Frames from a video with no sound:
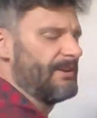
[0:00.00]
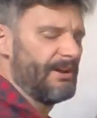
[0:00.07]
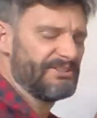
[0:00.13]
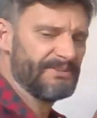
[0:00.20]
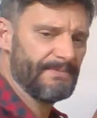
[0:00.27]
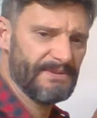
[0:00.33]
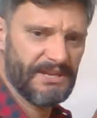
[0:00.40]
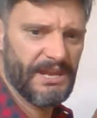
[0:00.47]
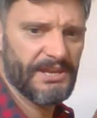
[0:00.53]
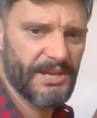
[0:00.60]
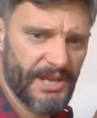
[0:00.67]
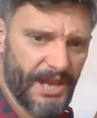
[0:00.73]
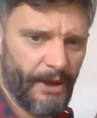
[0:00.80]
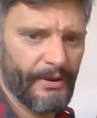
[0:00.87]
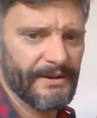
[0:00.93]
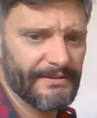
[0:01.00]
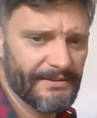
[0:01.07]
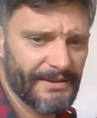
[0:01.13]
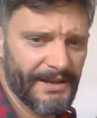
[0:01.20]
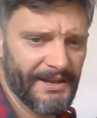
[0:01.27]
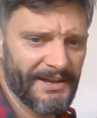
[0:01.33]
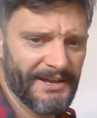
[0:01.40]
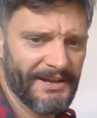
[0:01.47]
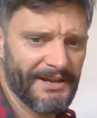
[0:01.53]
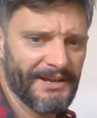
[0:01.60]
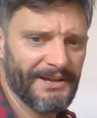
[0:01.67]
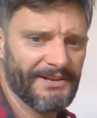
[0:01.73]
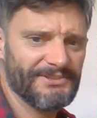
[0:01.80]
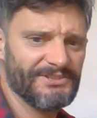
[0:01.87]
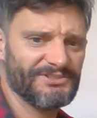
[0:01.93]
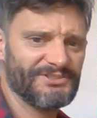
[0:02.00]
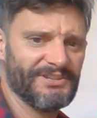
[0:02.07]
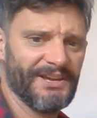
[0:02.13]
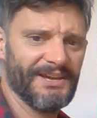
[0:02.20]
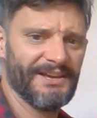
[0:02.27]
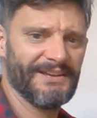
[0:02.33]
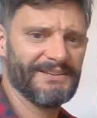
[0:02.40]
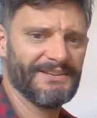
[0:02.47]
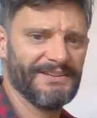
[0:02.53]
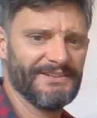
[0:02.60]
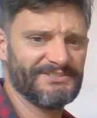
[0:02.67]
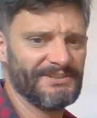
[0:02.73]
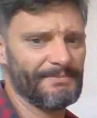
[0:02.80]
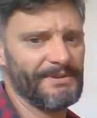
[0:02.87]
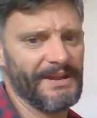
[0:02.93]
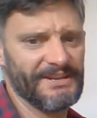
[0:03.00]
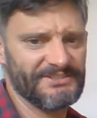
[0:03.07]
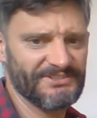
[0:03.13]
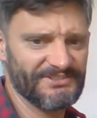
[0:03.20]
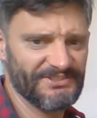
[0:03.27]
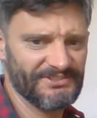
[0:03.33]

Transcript: Something to get you going. In some cases,